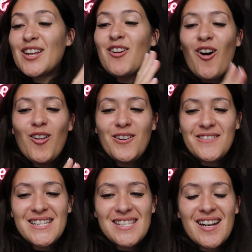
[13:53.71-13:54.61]
and all of
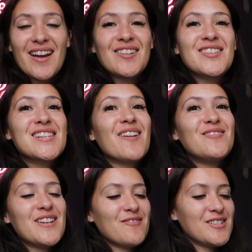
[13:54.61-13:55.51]
these titles
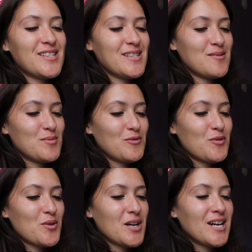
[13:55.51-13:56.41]
I've never seen
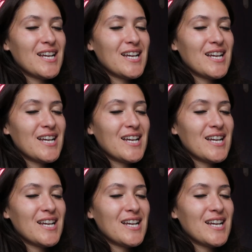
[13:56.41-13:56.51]
before,